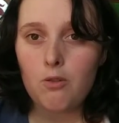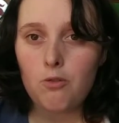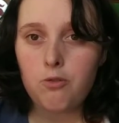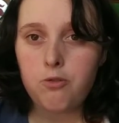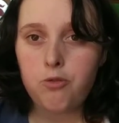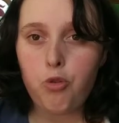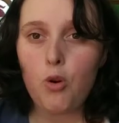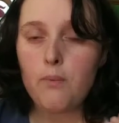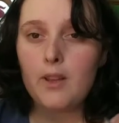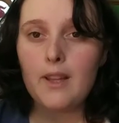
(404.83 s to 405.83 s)

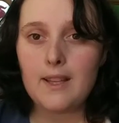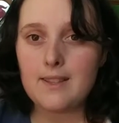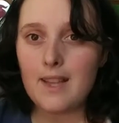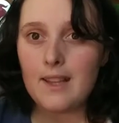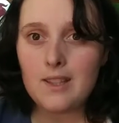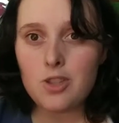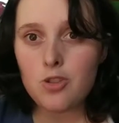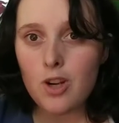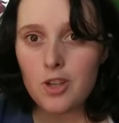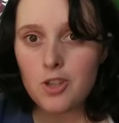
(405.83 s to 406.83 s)
formulate sentence
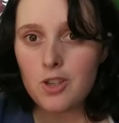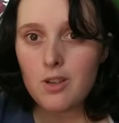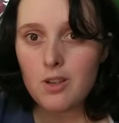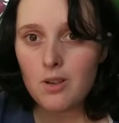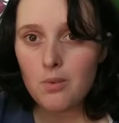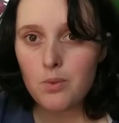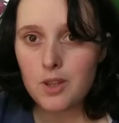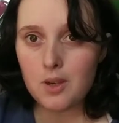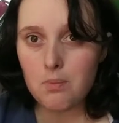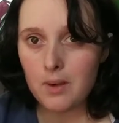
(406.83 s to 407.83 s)
structure with
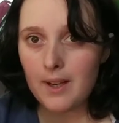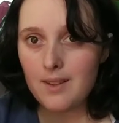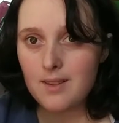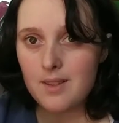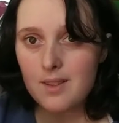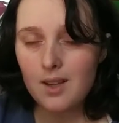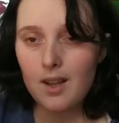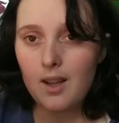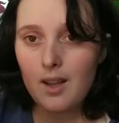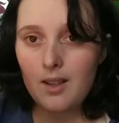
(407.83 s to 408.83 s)
their brains.
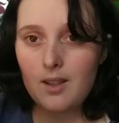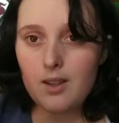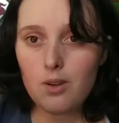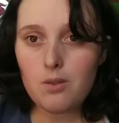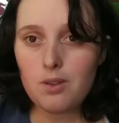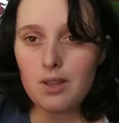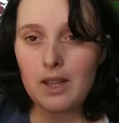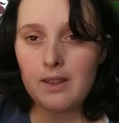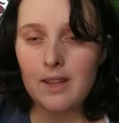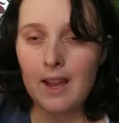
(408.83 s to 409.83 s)

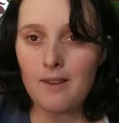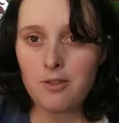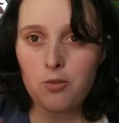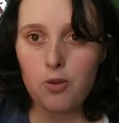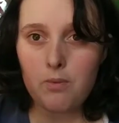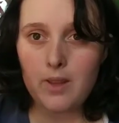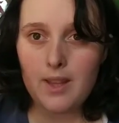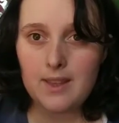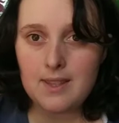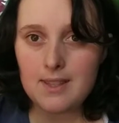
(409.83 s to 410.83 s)
They have to
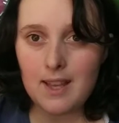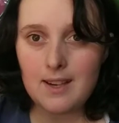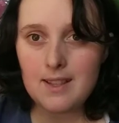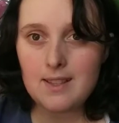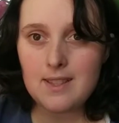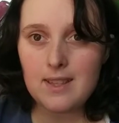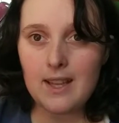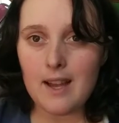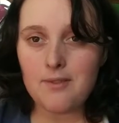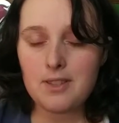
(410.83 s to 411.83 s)
formulate the sentence and they
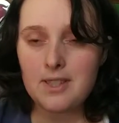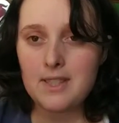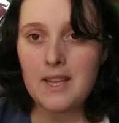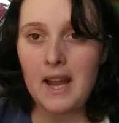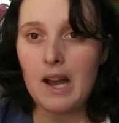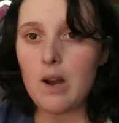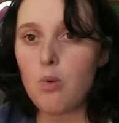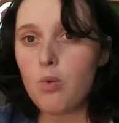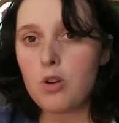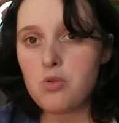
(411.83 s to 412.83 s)
have to see how
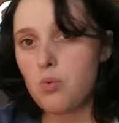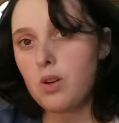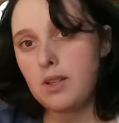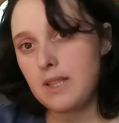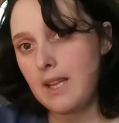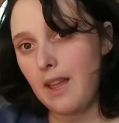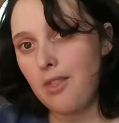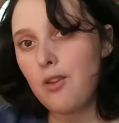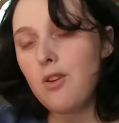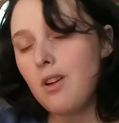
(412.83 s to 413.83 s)
words work
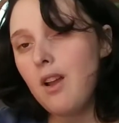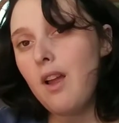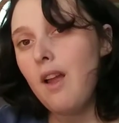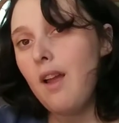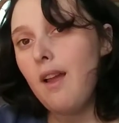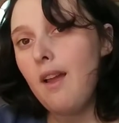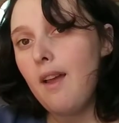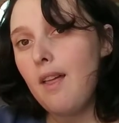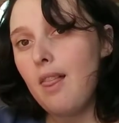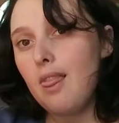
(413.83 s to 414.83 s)
together.
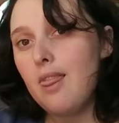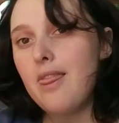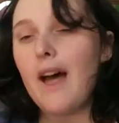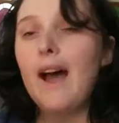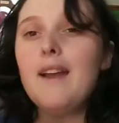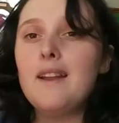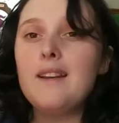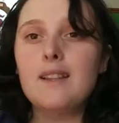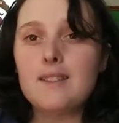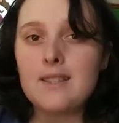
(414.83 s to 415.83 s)
That in
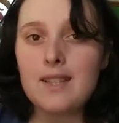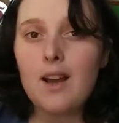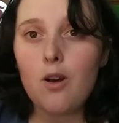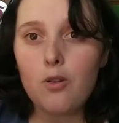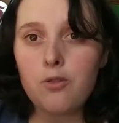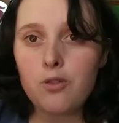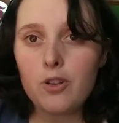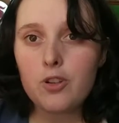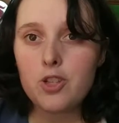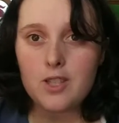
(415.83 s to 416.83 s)
itself,
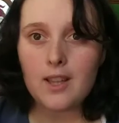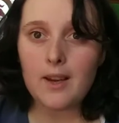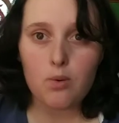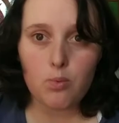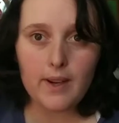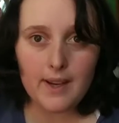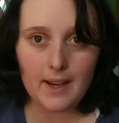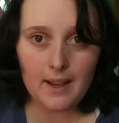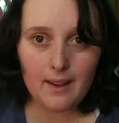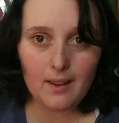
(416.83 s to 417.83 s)
just like
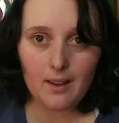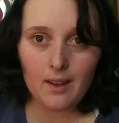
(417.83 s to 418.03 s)
reading,